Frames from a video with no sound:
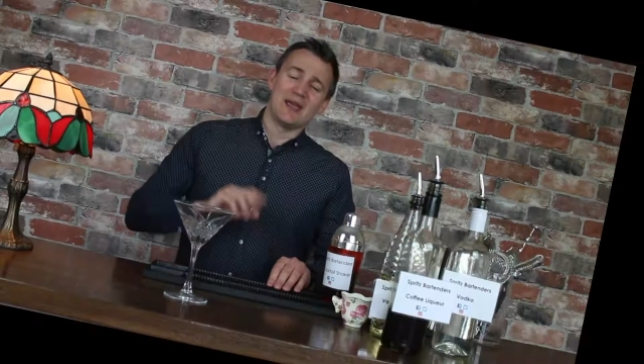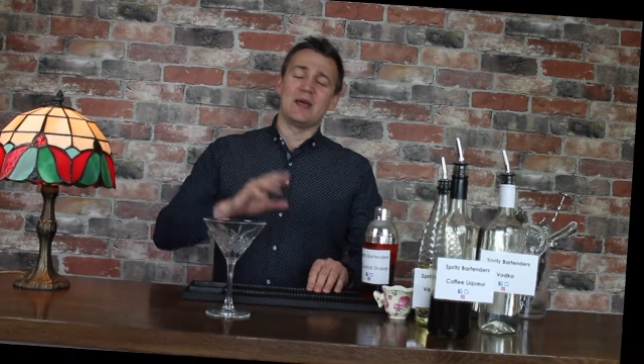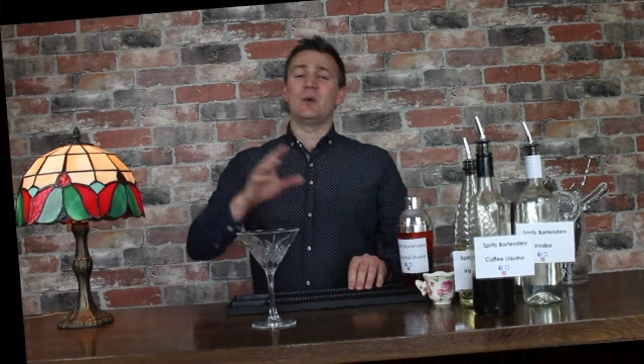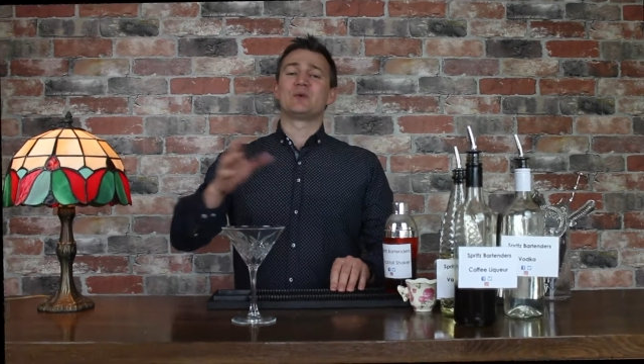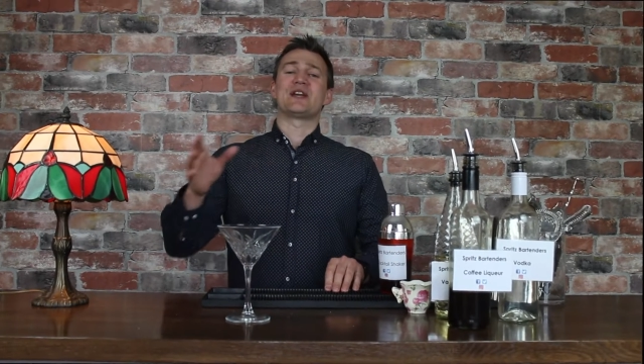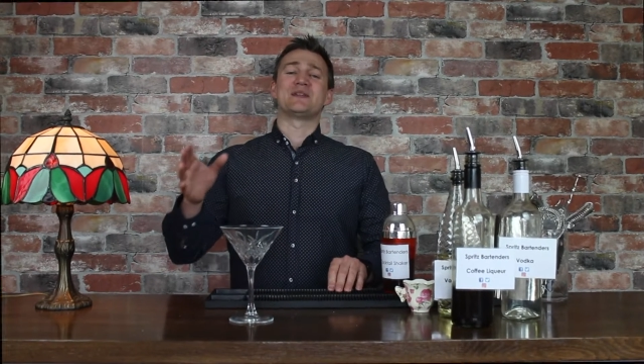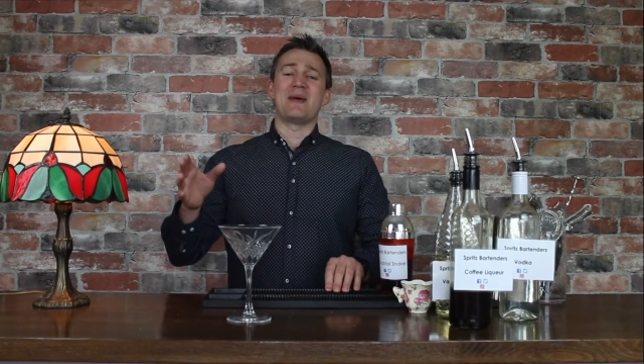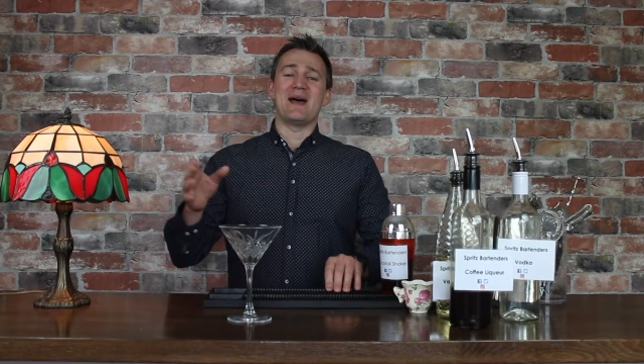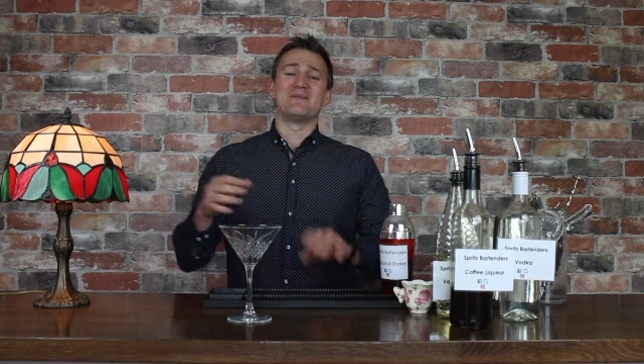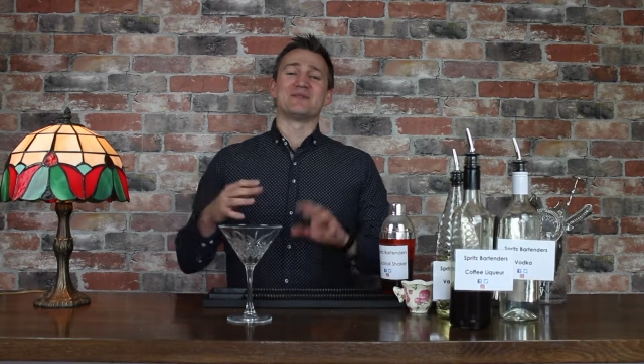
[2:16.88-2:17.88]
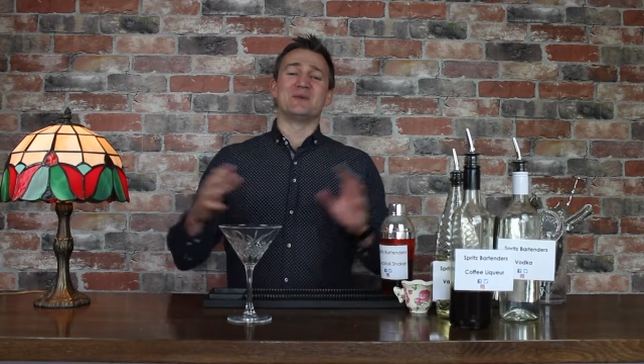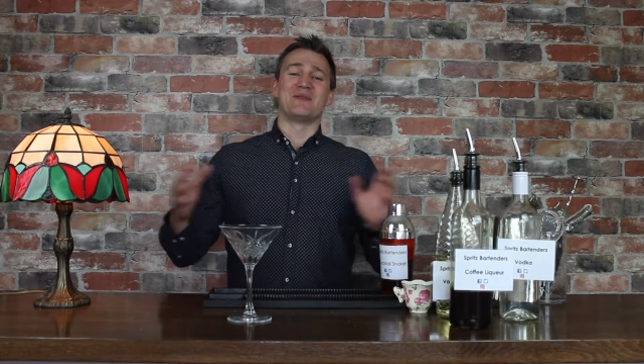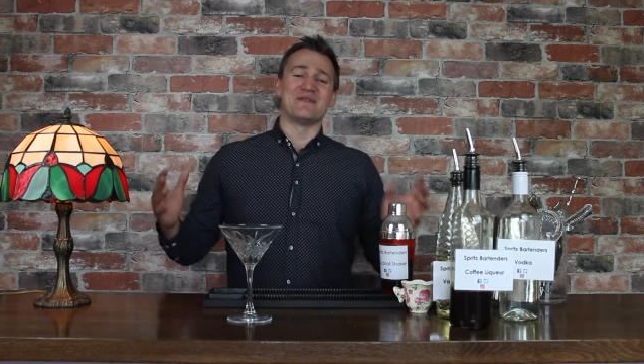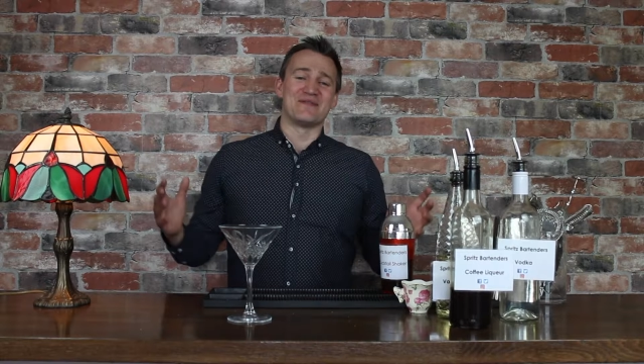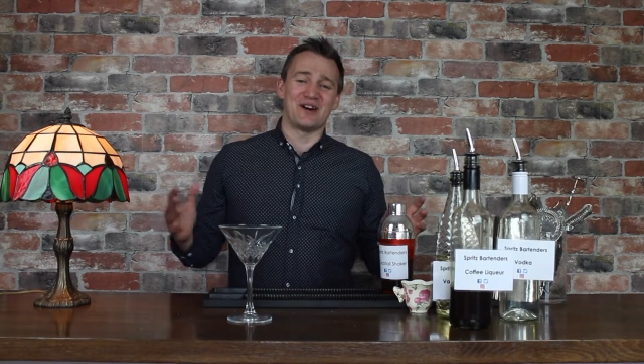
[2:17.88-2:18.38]
It will taste better brewed
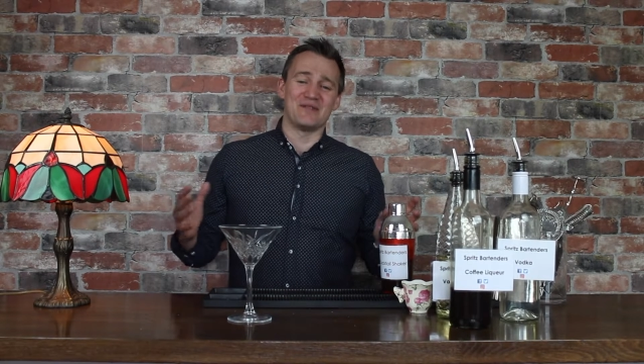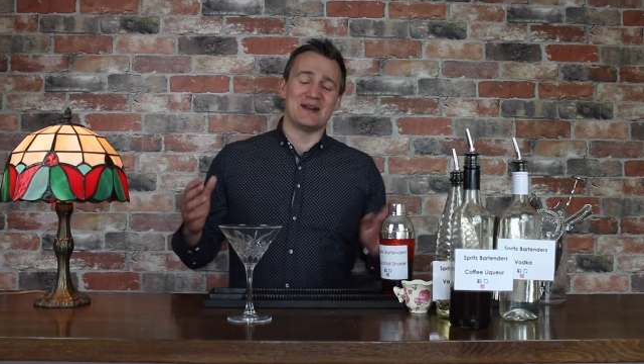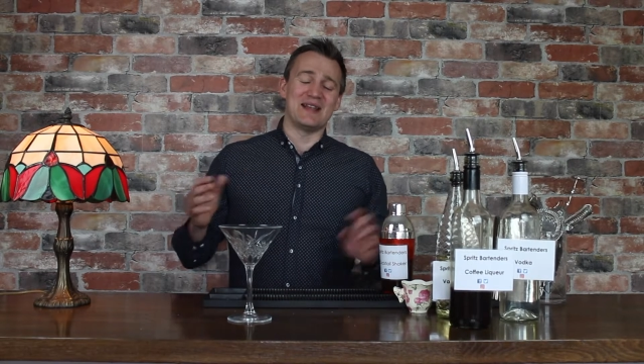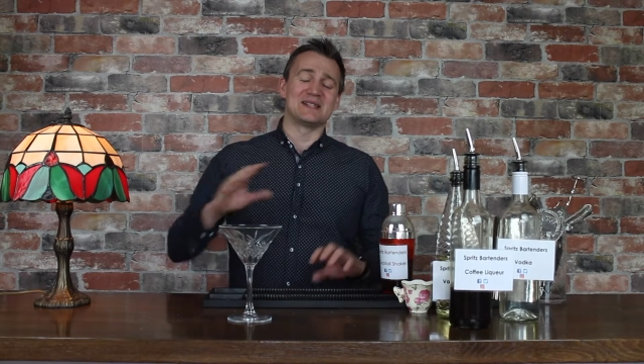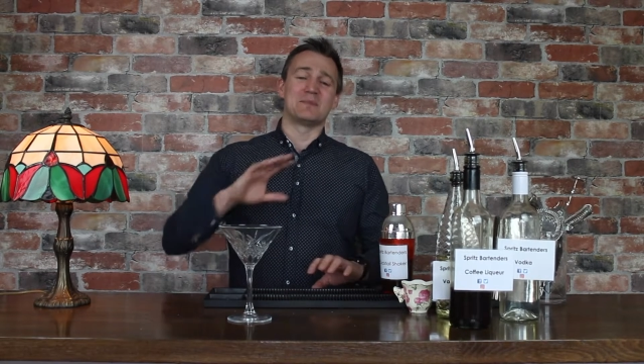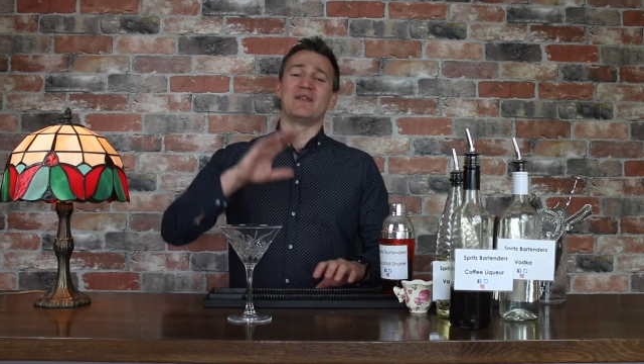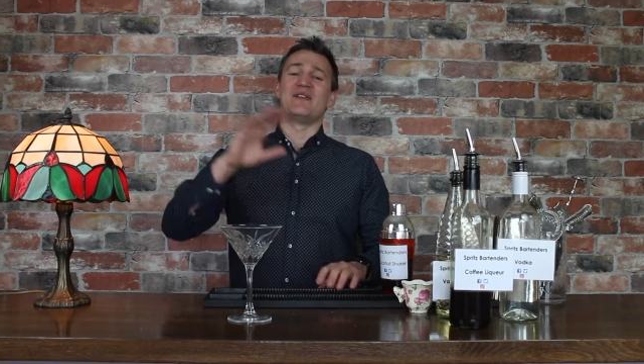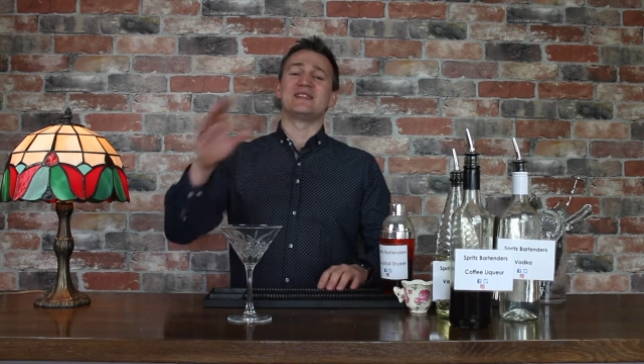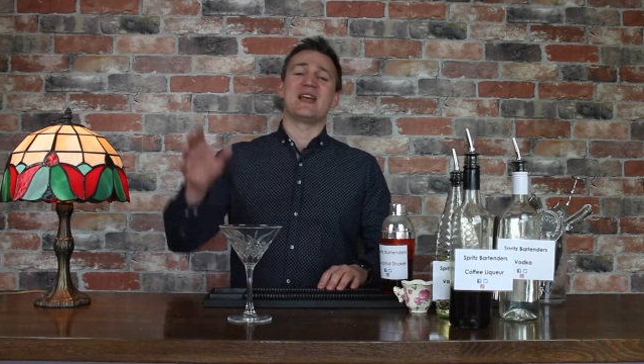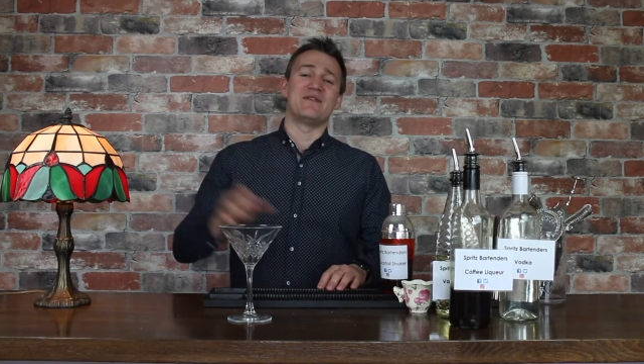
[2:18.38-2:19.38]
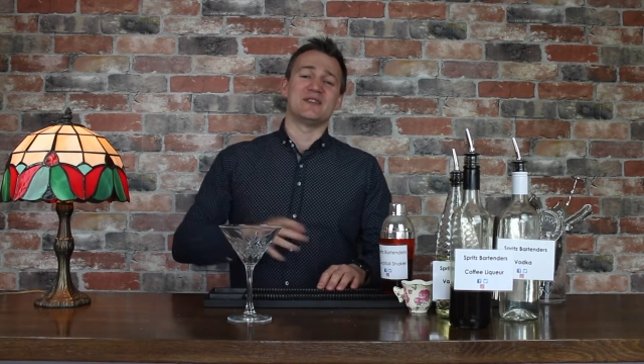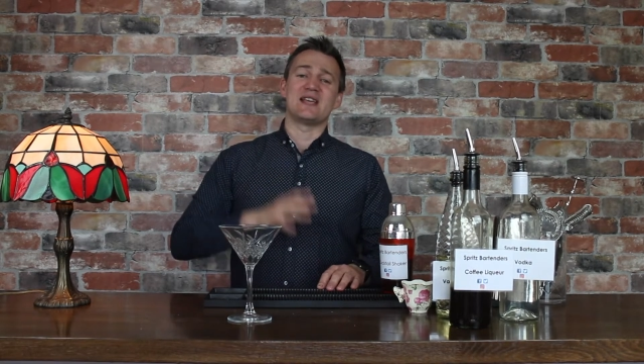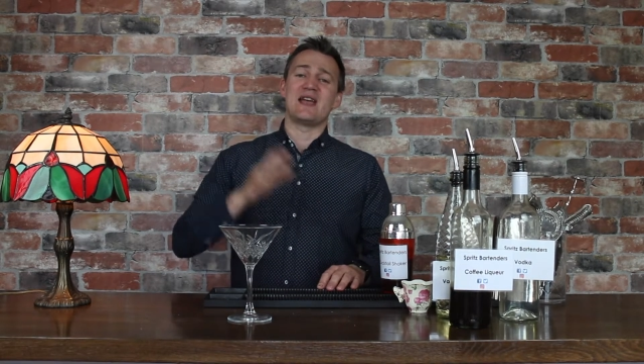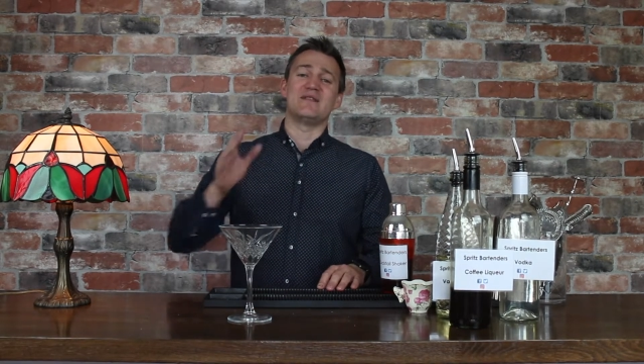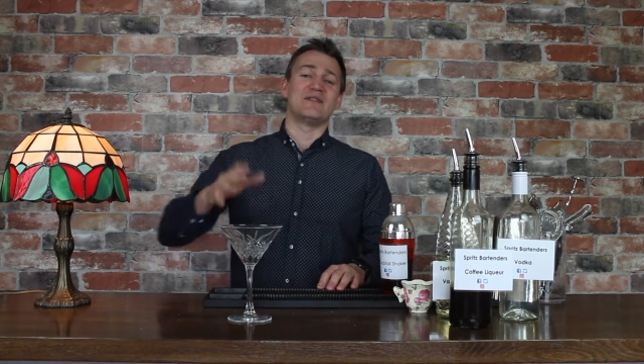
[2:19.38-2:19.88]
within 5 minutes, but if it's there for 10,